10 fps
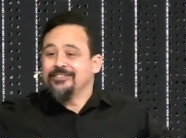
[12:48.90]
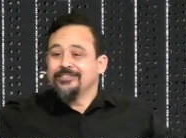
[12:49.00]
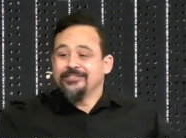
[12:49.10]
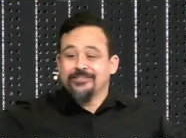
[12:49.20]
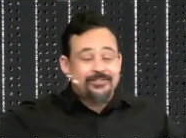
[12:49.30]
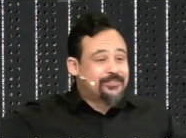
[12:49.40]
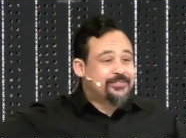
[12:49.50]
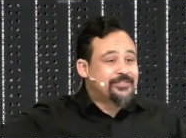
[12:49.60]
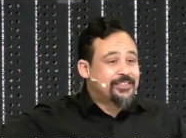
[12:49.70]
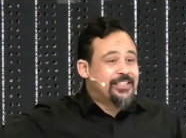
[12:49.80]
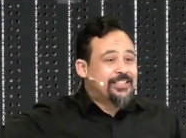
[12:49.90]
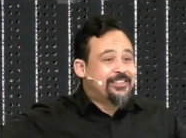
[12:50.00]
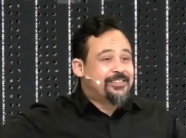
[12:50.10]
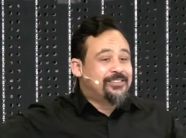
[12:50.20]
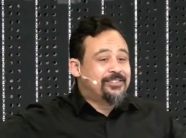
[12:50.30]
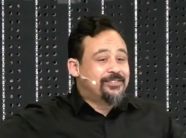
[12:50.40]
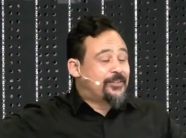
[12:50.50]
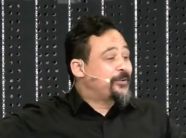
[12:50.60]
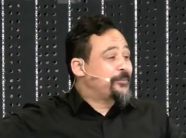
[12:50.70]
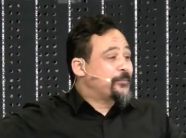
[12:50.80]

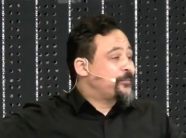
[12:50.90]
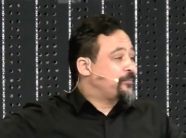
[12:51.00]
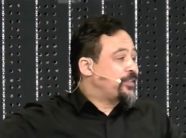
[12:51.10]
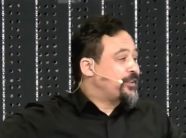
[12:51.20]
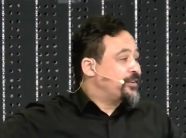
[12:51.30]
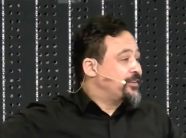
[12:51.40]
[no speech]